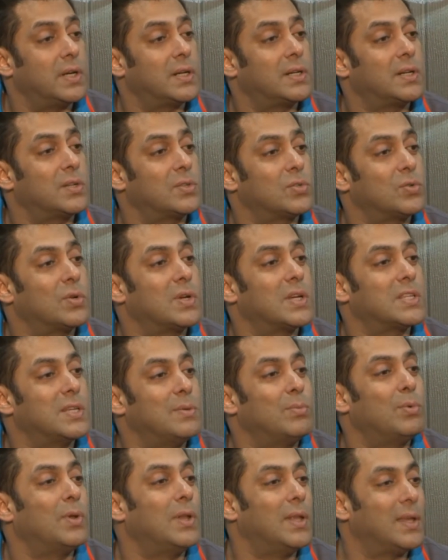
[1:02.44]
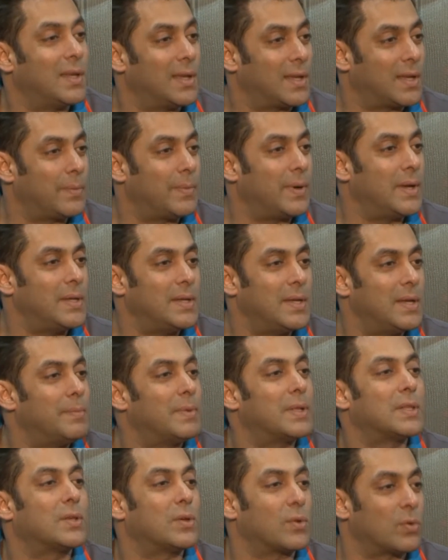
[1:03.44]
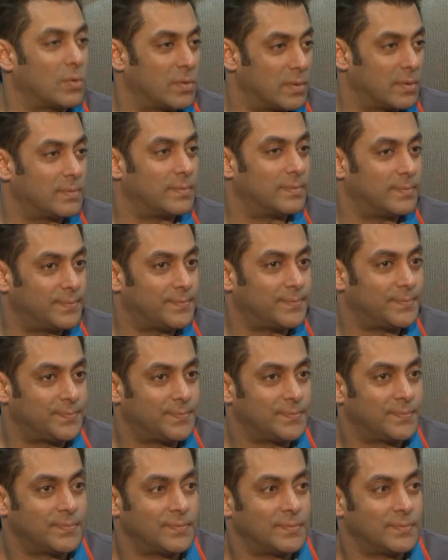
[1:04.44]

Sanjay Leela Bhansali wanted to work with